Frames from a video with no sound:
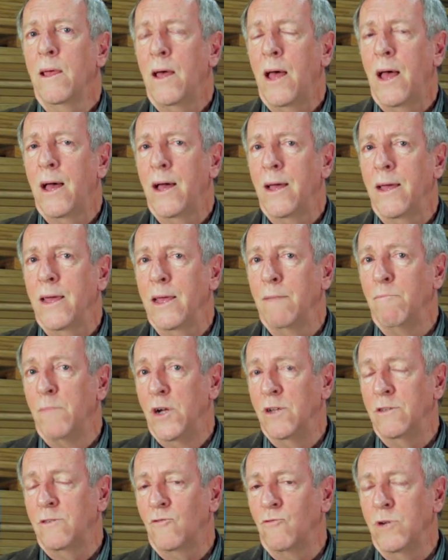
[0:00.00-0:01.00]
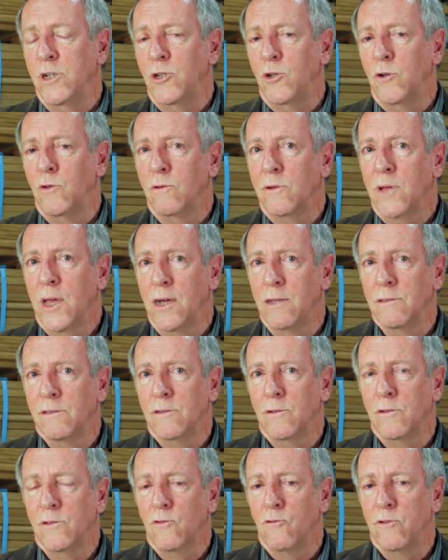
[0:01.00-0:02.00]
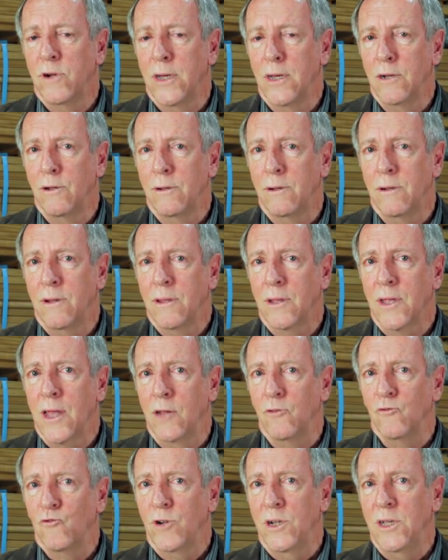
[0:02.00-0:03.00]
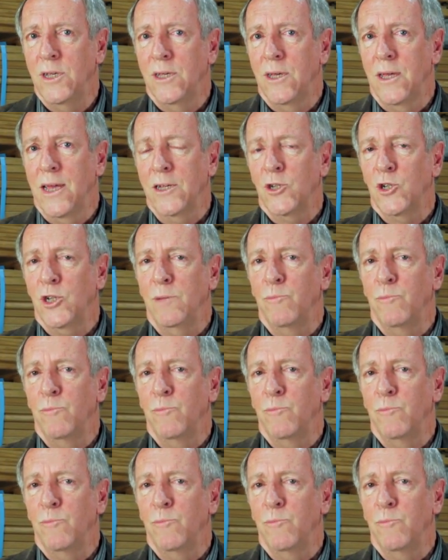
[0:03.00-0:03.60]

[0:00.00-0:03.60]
And most regional councils around the country actually